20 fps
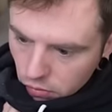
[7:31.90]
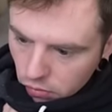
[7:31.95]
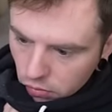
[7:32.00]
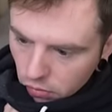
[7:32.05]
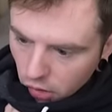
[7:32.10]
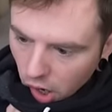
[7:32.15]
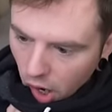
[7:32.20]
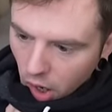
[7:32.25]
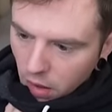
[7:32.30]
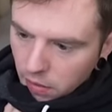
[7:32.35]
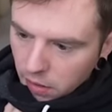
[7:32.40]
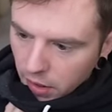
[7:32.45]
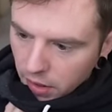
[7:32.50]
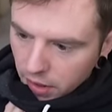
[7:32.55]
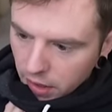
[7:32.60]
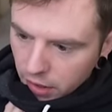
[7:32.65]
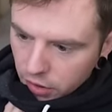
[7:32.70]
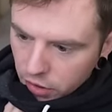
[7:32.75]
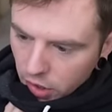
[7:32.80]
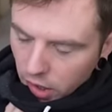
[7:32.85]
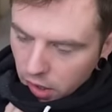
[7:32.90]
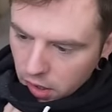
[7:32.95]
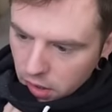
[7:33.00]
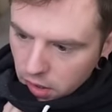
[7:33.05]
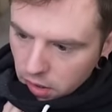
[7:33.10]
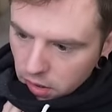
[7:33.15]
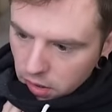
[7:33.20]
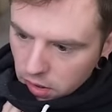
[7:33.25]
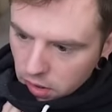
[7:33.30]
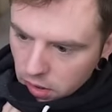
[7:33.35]
Yeah, I think I check
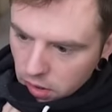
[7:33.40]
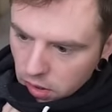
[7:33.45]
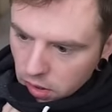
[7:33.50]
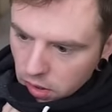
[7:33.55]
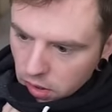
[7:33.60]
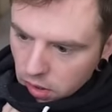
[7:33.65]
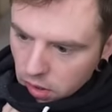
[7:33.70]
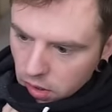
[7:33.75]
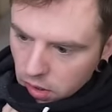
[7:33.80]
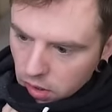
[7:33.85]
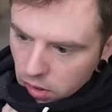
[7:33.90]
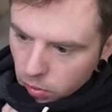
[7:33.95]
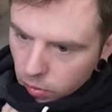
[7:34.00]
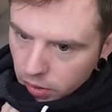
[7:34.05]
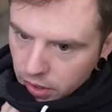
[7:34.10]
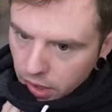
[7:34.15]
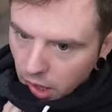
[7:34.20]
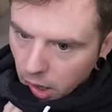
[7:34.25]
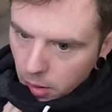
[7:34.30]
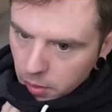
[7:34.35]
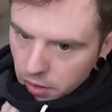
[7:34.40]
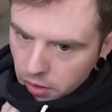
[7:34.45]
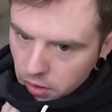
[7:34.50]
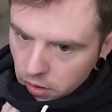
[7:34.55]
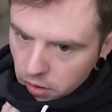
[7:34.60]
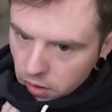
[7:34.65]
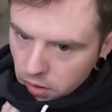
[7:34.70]
with diamonds.